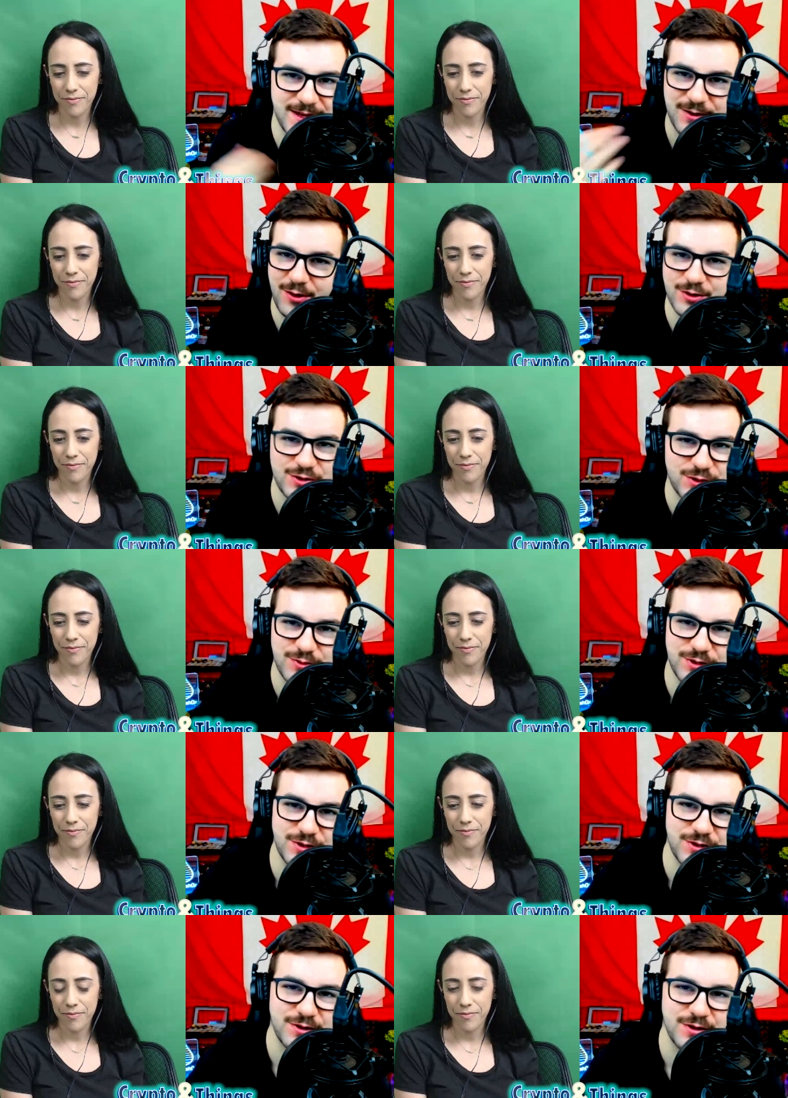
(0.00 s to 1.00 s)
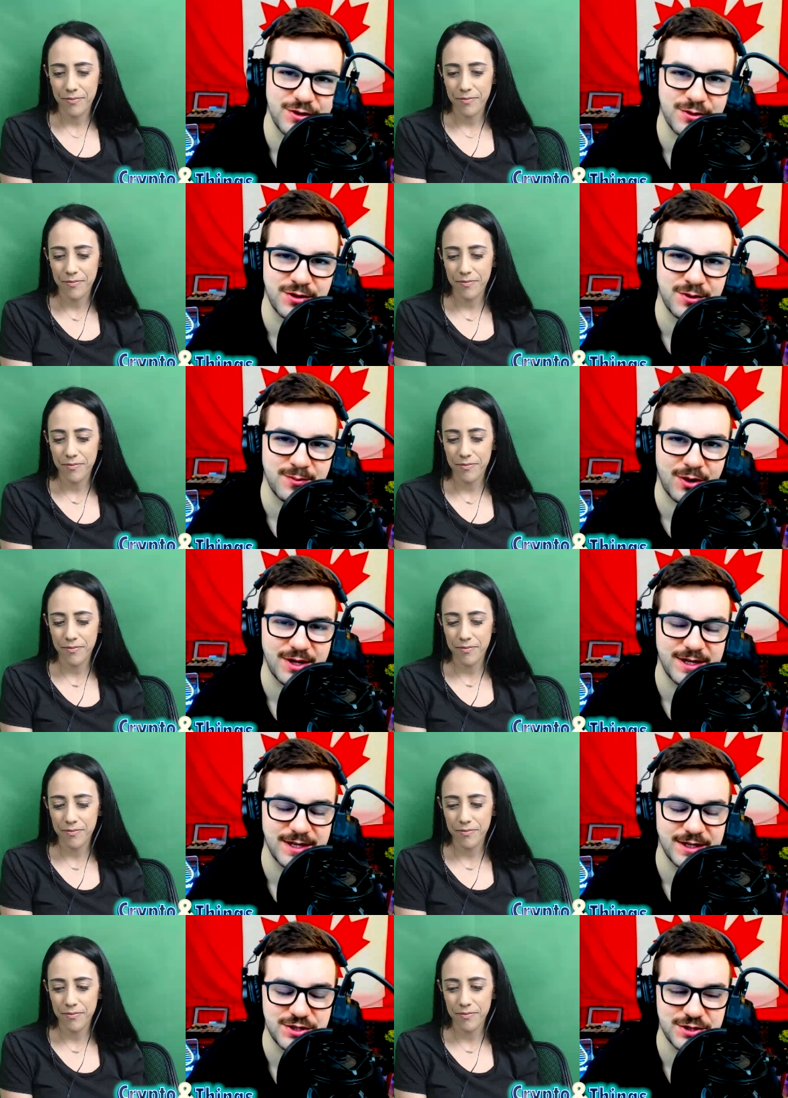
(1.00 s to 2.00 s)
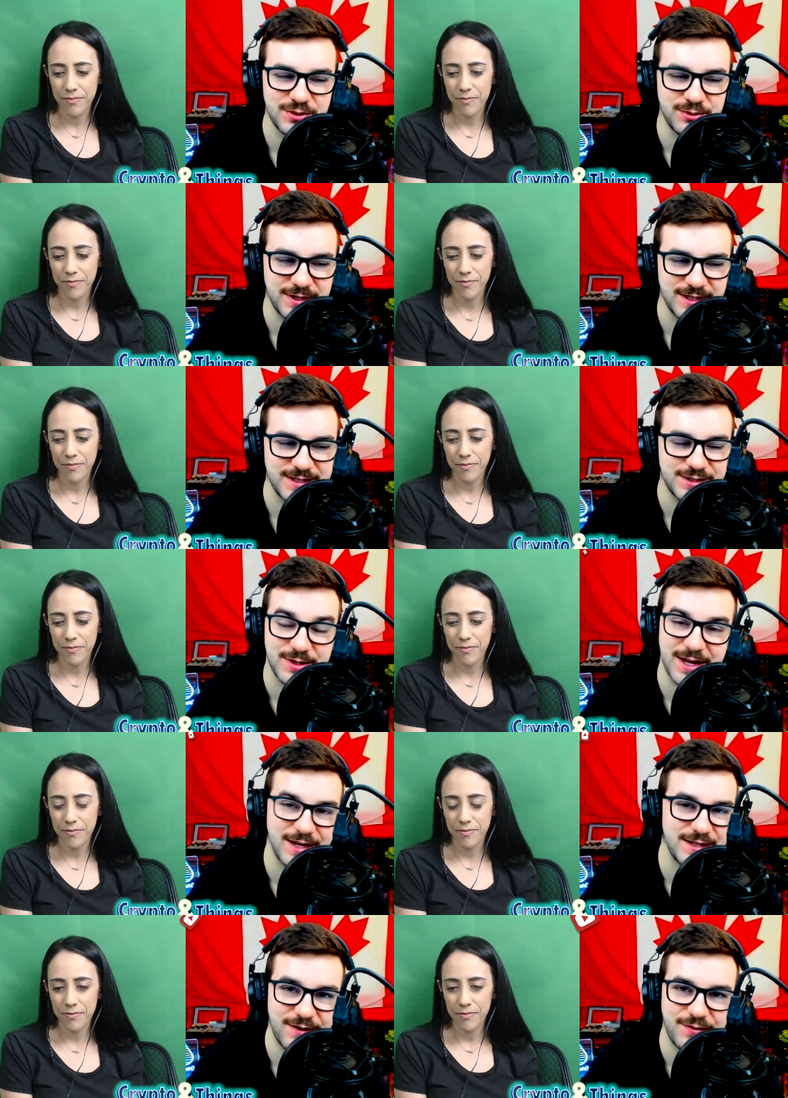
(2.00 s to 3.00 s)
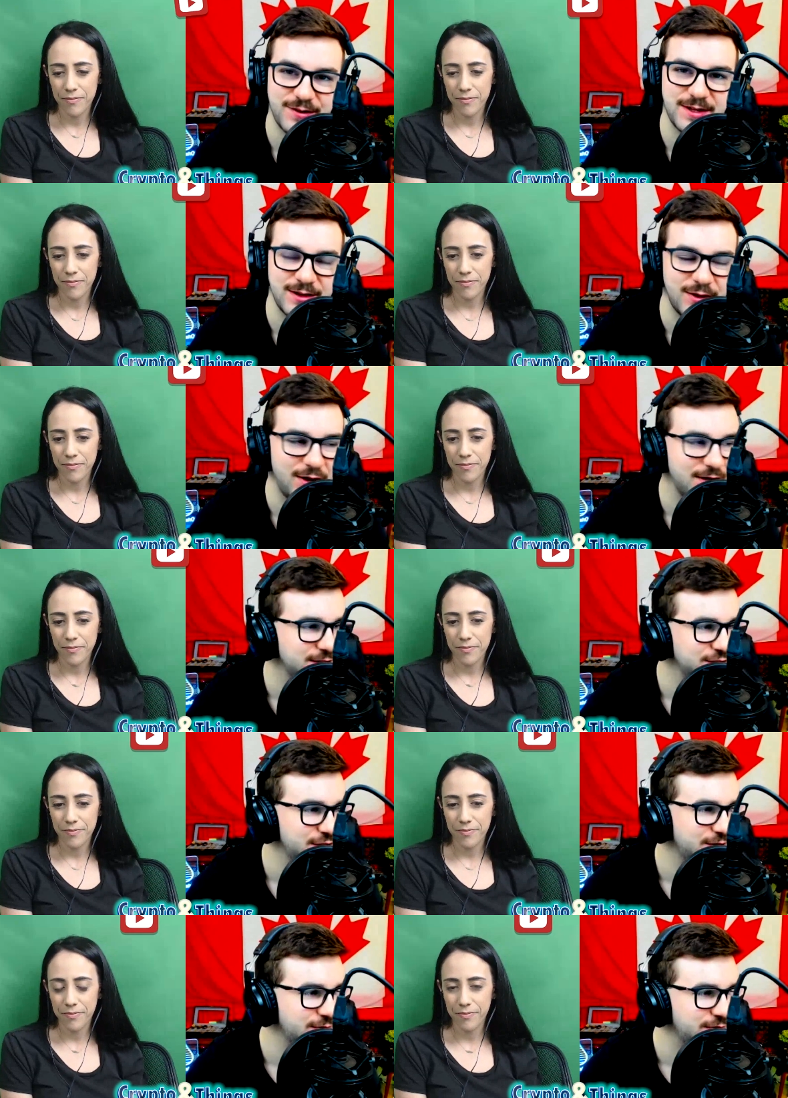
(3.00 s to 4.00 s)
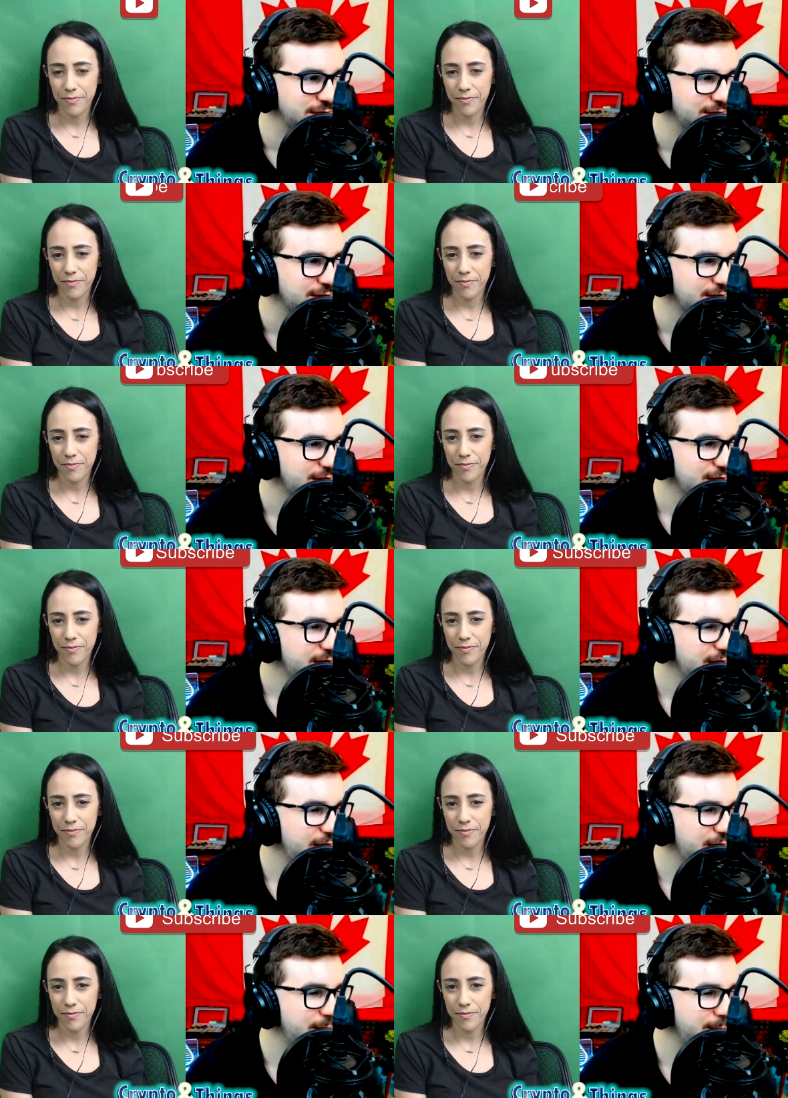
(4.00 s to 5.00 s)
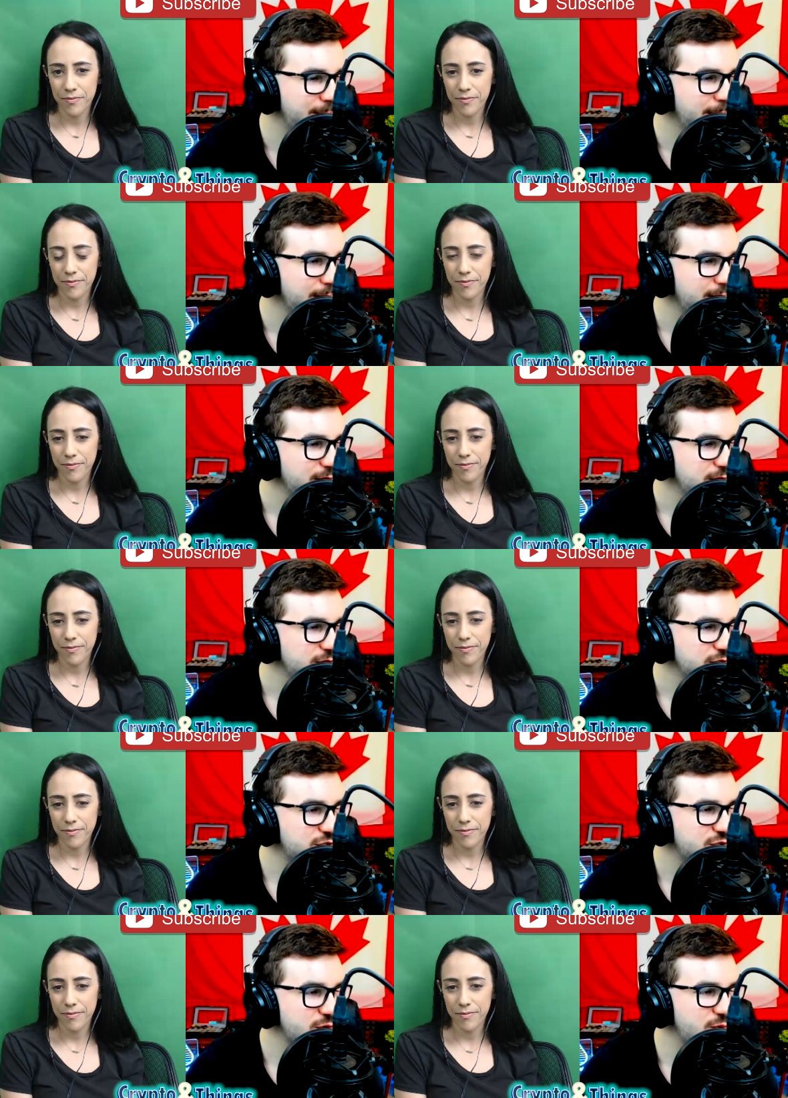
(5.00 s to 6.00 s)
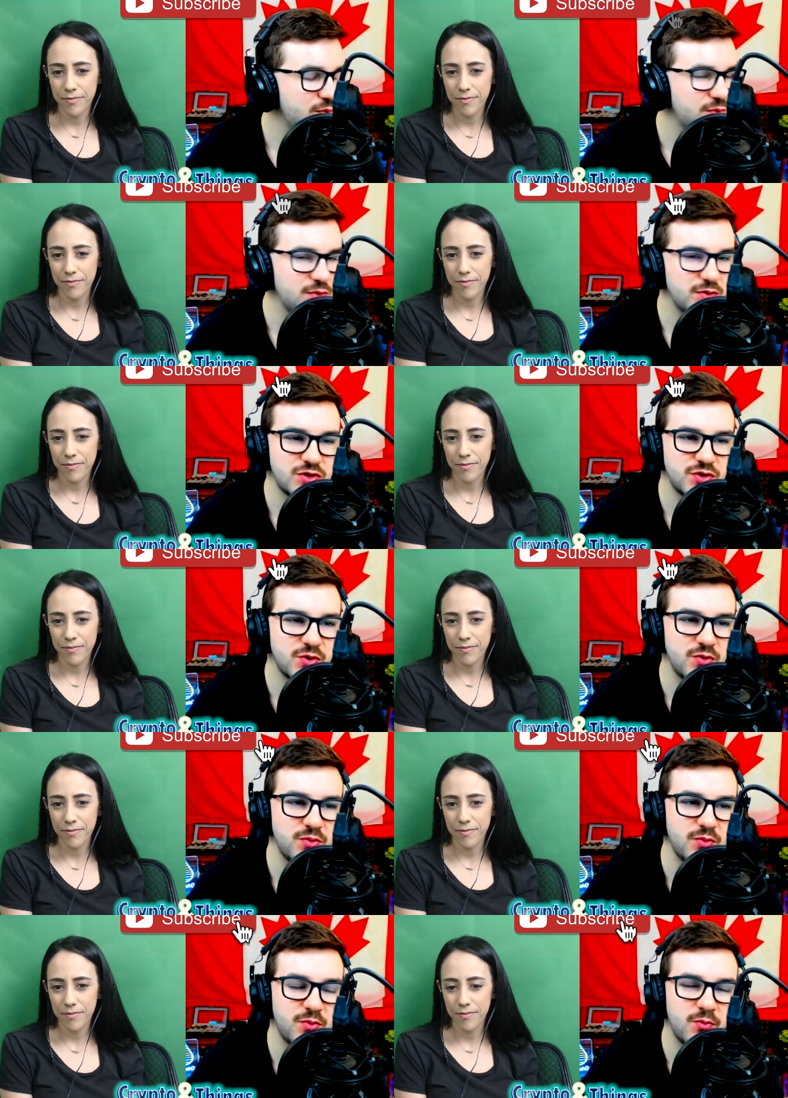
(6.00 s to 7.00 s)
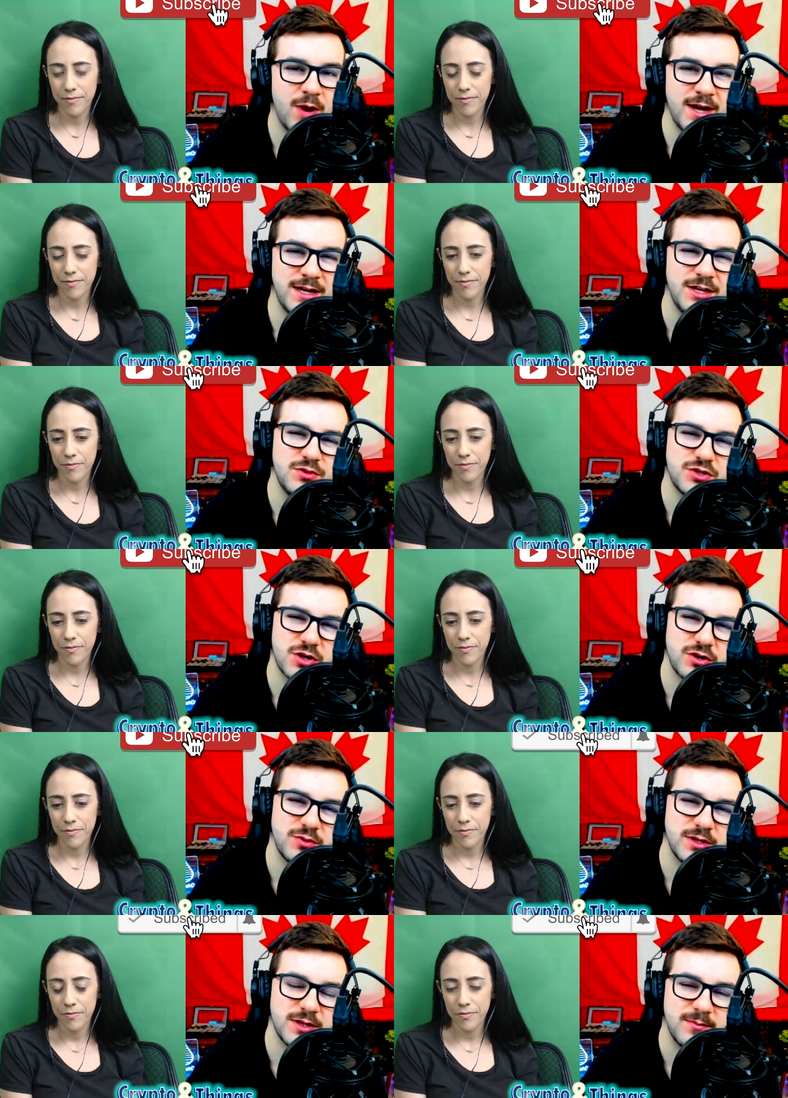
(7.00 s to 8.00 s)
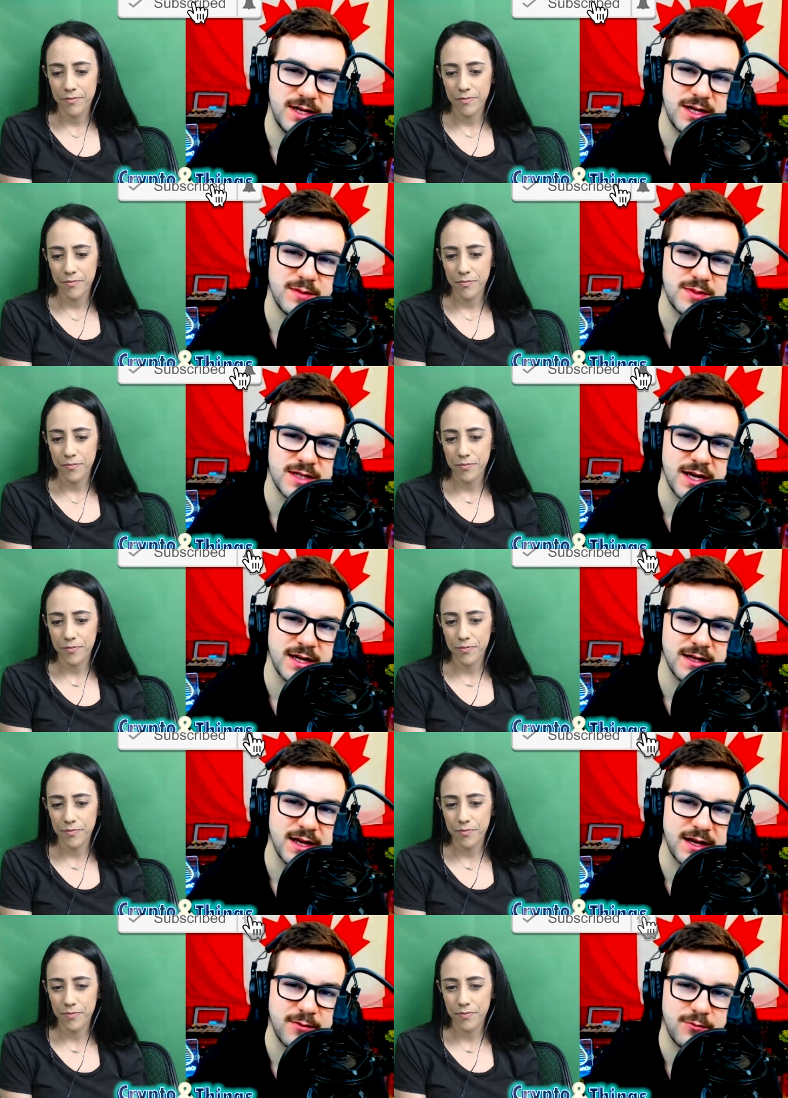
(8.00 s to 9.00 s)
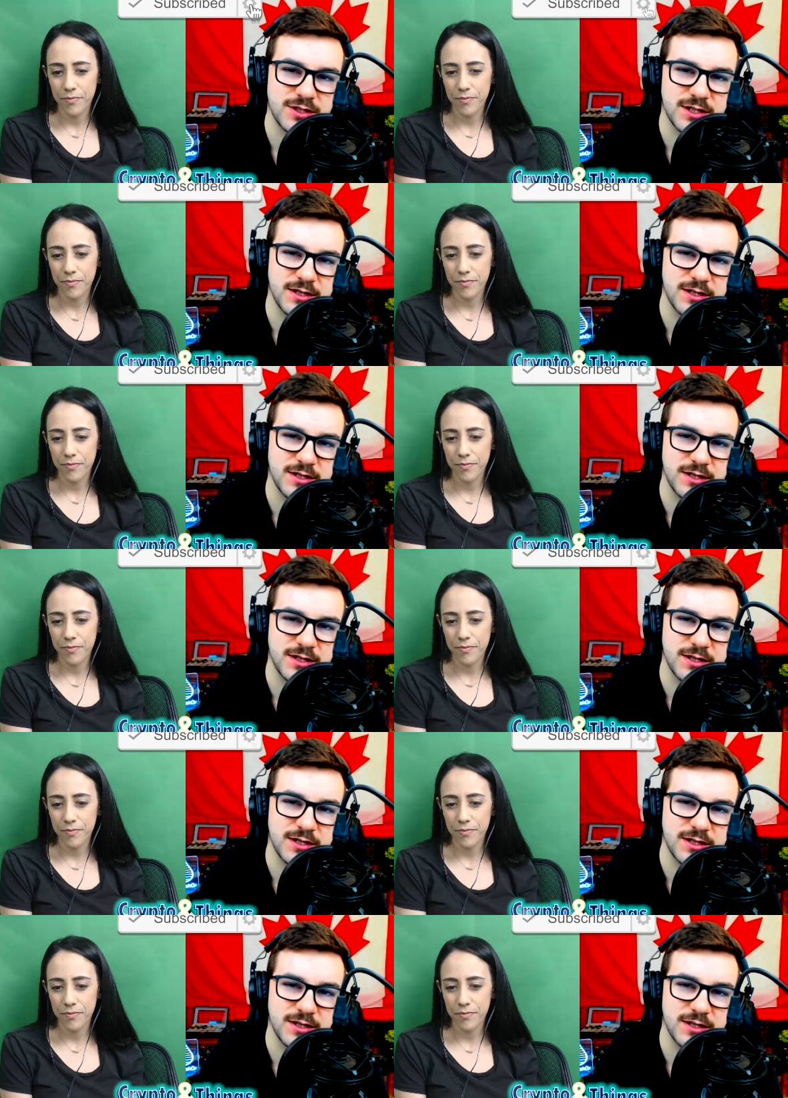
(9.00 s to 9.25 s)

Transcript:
Speaker 1: and then also your, your, your marketing. So, so yeah, definitely a lot to juggle there. Um, So, so when did you start doing the meetups then? Like,